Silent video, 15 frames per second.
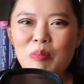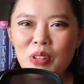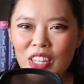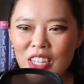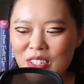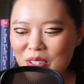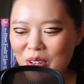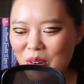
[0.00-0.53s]

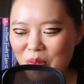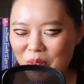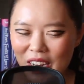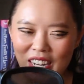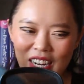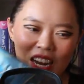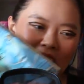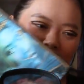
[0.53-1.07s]
Please go
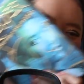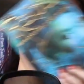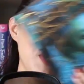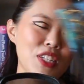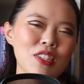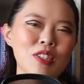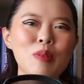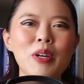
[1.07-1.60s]
read it. I loved
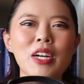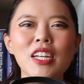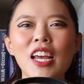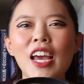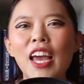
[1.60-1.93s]
it so much.